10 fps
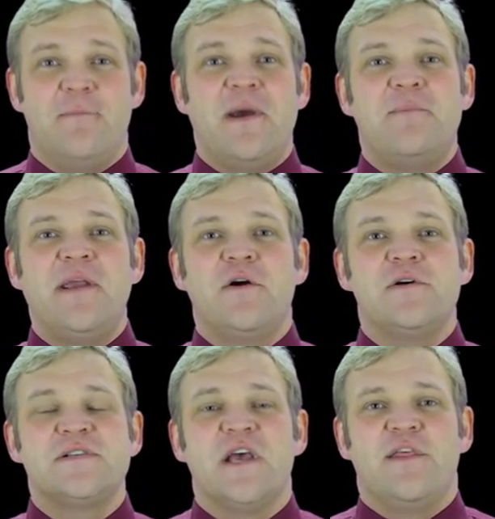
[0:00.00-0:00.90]
But
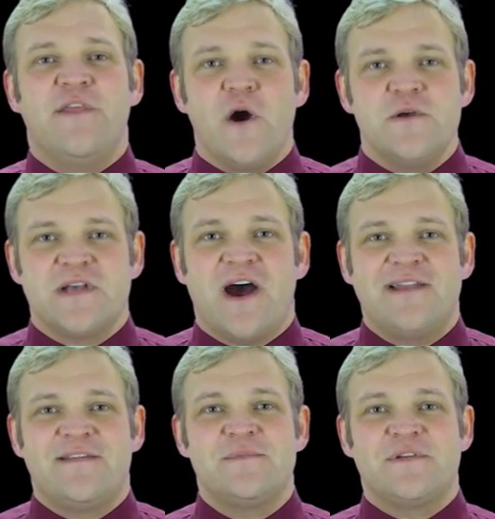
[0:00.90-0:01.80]
because those
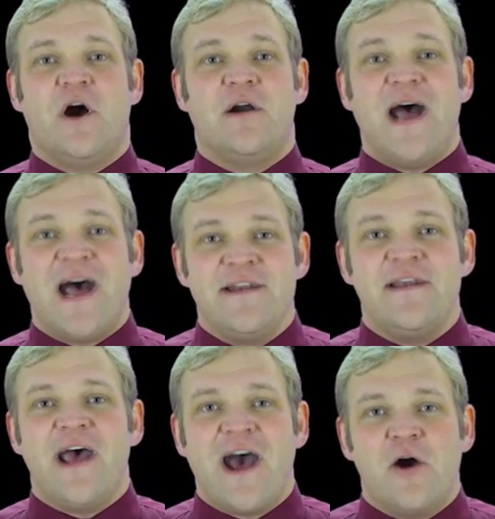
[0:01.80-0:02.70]
items are
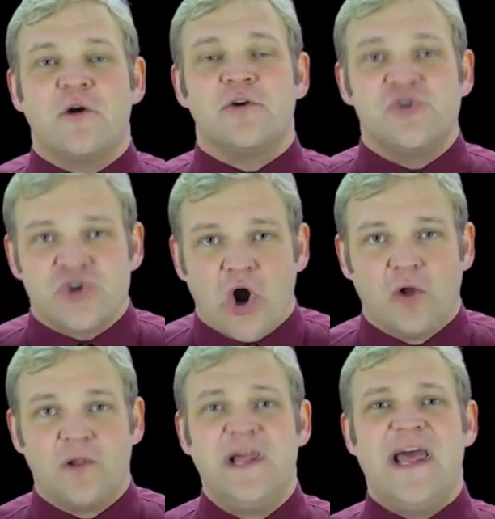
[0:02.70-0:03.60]
under our
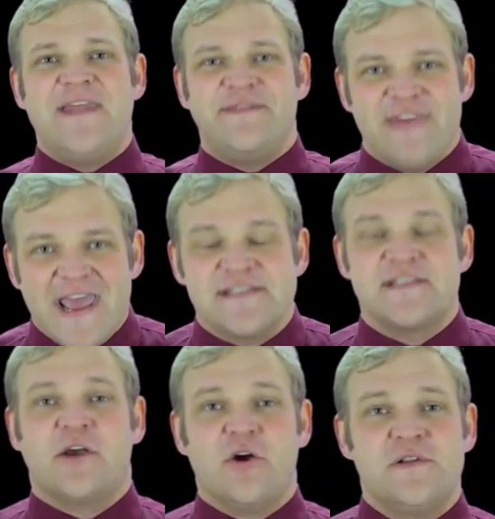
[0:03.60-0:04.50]
control. And that's
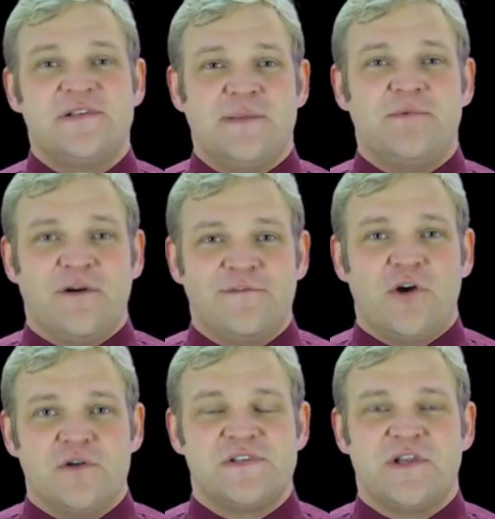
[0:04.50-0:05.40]
the concept of
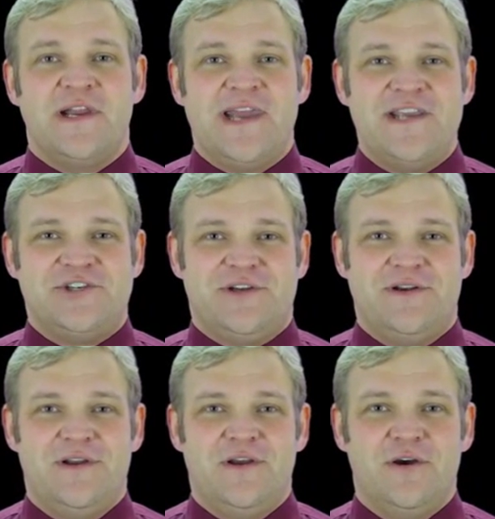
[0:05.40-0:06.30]
consolidation.
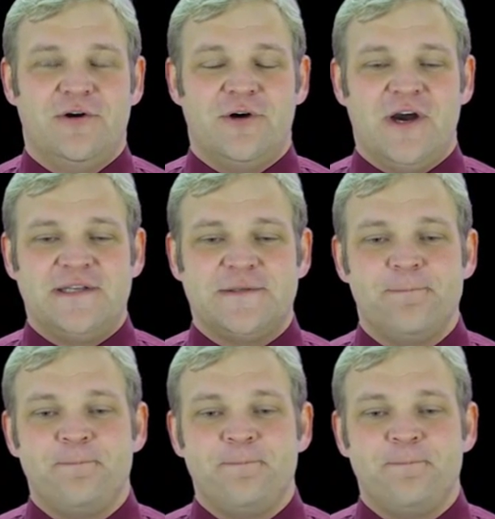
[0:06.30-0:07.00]
All right.